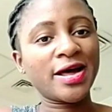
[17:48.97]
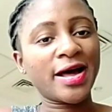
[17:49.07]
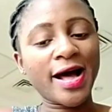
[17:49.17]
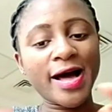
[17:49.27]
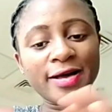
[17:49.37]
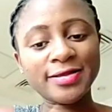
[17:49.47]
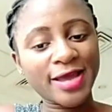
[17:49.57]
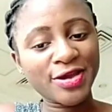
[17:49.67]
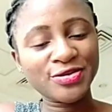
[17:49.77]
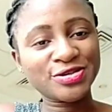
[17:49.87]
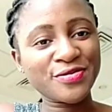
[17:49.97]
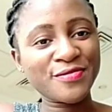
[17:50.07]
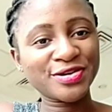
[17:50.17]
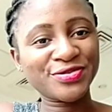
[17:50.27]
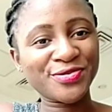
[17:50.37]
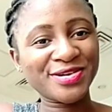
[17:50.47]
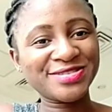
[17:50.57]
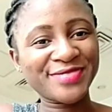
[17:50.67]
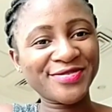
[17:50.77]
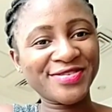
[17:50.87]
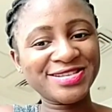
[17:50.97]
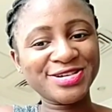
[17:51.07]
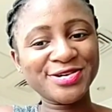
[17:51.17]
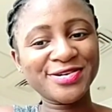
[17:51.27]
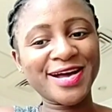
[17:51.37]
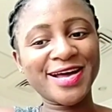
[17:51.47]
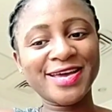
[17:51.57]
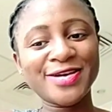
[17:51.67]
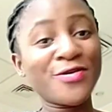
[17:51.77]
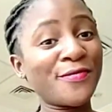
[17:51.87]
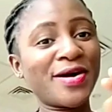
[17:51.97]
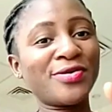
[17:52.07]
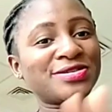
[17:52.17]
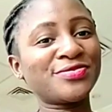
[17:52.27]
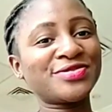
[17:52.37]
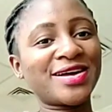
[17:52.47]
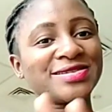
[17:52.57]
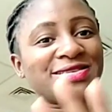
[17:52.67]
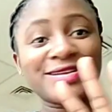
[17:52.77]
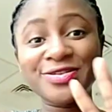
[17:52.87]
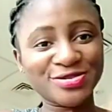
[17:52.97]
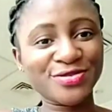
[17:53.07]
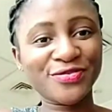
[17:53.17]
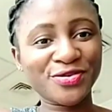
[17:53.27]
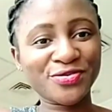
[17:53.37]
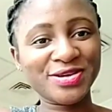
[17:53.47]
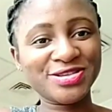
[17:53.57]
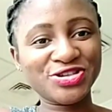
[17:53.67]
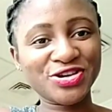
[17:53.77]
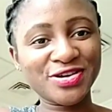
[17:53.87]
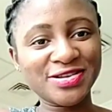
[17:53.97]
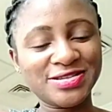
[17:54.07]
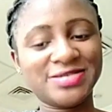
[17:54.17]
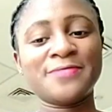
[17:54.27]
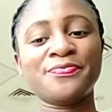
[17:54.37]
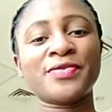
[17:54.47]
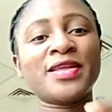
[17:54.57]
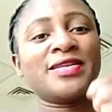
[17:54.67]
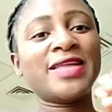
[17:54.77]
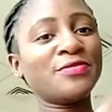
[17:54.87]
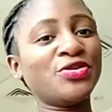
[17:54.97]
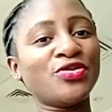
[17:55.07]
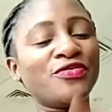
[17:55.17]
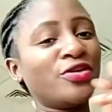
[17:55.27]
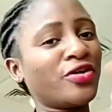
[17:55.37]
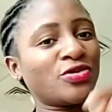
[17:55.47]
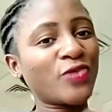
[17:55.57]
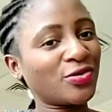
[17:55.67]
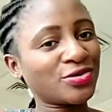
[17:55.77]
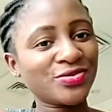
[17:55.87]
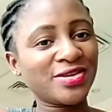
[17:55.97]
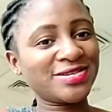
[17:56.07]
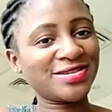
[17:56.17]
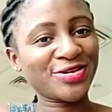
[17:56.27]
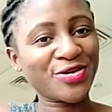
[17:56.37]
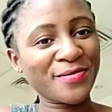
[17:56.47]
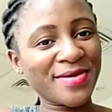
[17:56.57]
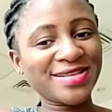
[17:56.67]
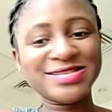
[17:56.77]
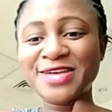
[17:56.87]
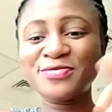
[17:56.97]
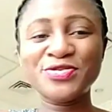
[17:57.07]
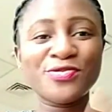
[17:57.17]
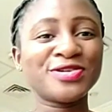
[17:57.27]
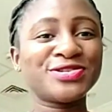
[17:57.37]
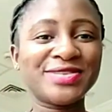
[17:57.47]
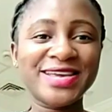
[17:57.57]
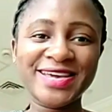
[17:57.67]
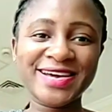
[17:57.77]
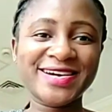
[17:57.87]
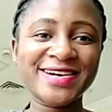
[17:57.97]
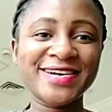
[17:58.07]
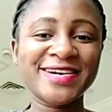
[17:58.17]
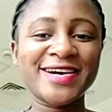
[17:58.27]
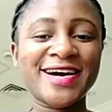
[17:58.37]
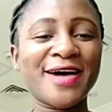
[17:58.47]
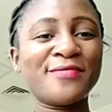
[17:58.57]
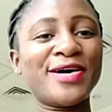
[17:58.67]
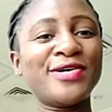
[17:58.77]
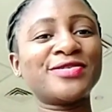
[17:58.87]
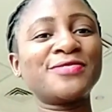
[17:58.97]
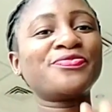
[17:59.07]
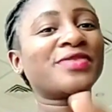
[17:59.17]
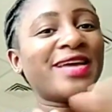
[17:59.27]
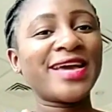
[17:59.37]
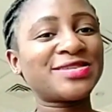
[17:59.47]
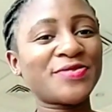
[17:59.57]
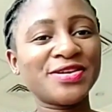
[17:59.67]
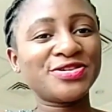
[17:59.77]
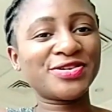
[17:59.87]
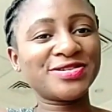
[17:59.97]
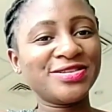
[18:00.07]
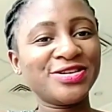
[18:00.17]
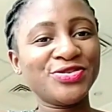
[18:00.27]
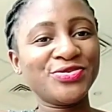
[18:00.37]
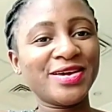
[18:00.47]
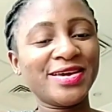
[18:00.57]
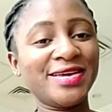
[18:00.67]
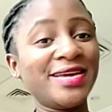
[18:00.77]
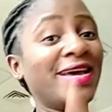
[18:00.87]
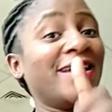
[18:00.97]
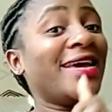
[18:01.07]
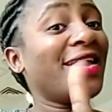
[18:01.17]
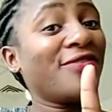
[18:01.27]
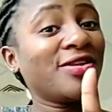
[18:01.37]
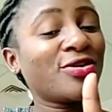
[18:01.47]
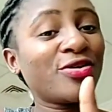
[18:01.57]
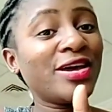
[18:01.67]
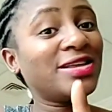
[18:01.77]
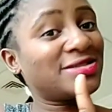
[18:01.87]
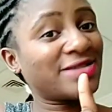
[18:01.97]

Thank you so much for watching my video. I hope I was able to answer lots of your questions. Let me know if you learned 1 or 2 things in the comments. Let me know what you think about expenditures in the UAE. Even though it's